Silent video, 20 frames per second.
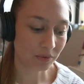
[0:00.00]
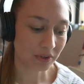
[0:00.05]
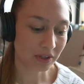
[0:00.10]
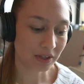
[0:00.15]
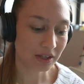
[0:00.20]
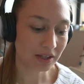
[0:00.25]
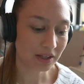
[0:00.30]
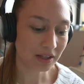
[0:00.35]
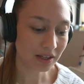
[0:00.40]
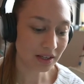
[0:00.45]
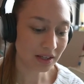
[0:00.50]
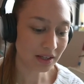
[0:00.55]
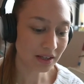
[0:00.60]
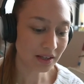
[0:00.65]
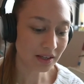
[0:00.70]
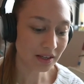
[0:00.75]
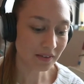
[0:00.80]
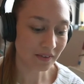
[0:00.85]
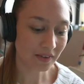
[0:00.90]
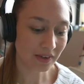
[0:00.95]

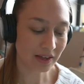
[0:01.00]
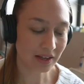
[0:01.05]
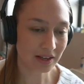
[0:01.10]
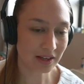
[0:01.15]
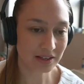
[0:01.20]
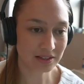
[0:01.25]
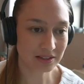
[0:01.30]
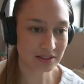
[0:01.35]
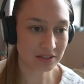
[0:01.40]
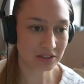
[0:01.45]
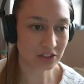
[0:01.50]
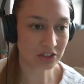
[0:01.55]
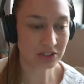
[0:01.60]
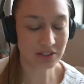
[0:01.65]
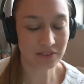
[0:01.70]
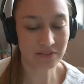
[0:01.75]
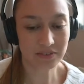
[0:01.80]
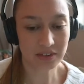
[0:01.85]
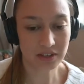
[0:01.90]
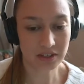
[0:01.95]
he is
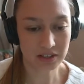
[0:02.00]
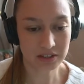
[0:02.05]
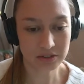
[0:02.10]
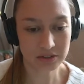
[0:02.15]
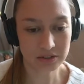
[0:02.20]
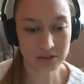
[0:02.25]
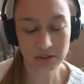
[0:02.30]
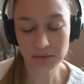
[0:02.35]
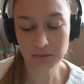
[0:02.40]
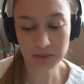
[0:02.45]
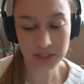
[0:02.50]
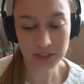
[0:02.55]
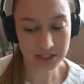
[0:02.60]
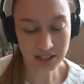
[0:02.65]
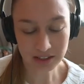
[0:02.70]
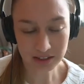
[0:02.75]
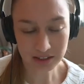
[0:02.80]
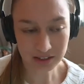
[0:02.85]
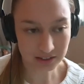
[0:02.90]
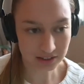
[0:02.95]
just an extremely
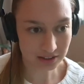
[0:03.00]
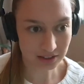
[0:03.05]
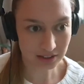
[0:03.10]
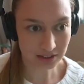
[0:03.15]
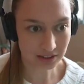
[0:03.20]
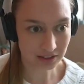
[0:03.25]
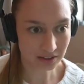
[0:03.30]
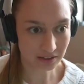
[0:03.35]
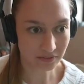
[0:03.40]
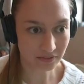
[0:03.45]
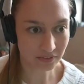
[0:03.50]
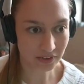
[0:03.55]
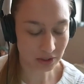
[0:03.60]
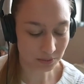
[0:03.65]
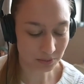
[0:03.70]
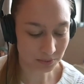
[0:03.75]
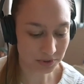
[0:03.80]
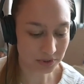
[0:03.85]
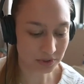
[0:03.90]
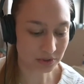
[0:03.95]
talented
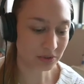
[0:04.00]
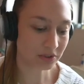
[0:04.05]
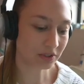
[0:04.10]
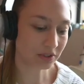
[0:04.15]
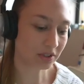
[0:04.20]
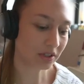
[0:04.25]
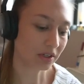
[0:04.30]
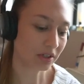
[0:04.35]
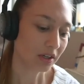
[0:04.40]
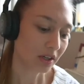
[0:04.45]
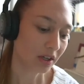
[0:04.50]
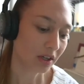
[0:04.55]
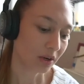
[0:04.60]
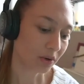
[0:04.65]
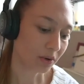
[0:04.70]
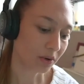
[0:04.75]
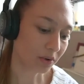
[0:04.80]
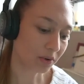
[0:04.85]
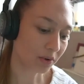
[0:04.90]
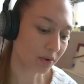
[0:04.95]
video producer
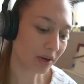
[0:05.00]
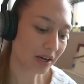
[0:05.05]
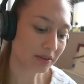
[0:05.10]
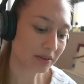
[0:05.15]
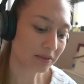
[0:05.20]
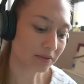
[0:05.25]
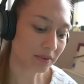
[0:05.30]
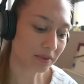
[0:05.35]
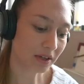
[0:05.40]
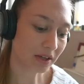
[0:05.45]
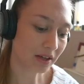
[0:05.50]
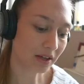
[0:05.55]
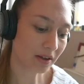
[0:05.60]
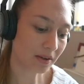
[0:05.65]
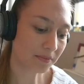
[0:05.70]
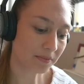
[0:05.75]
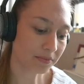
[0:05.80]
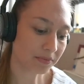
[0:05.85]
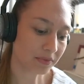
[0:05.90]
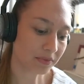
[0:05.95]
who had
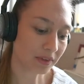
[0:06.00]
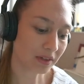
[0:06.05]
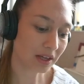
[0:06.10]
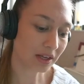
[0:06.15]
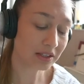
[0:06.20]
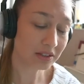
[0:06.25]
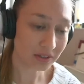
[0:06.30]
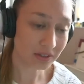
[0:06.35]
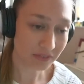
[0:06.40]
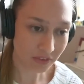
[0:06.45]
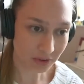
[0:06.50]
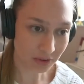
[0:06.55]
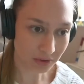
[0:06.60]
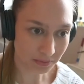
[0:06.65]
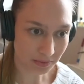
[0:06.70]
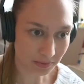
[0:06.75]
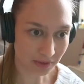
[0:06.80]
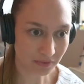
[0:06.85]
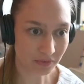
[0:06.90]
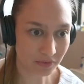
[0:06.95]
interviewed
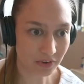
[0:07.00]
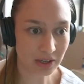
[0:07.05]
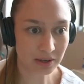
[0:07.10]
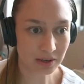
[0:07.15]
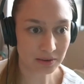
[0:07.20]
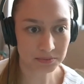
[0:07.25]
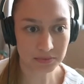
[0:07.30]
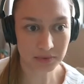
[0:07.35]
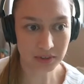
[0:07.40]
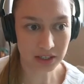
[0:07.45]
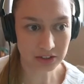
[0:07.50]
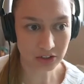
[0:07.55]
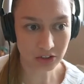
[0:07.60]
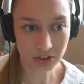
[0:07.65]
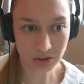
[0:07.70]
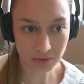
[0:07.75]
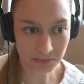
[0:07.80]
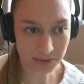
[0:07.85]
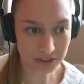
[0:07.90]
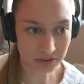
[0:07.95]
me for a
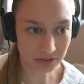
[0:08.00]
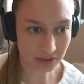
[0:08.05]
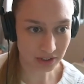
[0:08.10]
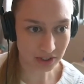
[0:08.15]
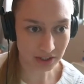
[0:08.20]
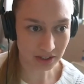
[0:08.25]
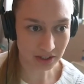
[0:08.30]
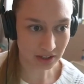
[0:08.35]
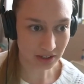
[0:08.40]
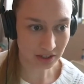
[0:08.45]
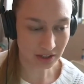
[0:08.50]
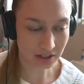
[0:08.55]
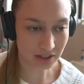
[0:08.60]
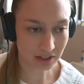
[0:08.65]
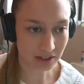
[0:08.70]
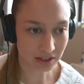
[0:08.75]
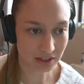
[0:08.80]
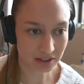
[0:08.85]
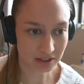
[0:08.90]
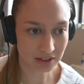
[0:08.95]
documentary
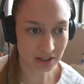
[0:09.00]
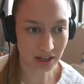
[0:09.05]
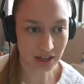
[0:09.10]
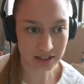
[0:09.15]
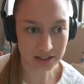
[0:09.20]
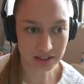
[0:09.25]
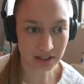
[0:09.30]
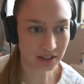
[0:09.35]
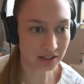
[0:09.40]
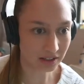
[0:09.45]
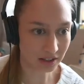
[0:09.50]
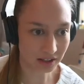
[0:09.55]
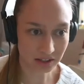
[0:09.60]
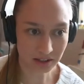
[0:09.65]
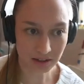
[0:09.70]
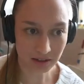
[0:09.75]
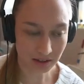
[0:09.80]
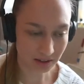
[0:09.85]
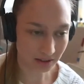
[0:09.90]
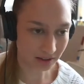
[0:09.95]
he had done
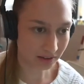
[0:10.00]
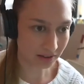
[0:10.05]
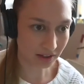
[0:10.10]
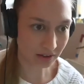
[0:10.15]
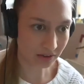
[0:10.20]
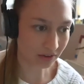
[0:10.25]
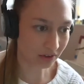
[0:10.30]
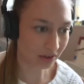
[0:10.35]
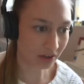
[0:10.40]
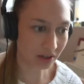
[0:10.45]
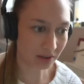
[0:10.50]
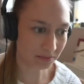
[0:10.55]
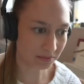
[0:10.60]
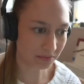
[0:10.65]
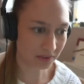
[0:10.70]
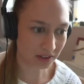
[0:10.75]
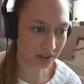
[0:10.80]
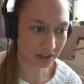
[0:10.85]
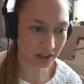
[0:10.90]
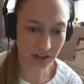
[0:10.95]
like I don't know,
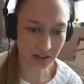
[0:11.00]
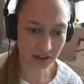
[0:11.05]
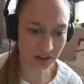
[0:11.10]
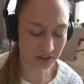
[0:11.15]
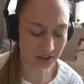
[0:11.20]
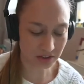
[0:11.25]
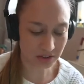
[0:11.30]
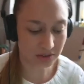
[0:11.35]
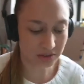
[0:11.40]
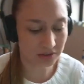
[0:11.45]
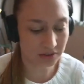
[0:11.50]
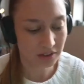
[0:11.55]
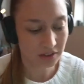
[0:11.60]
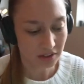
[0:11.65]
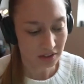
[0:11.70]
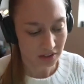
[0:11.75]
a year or two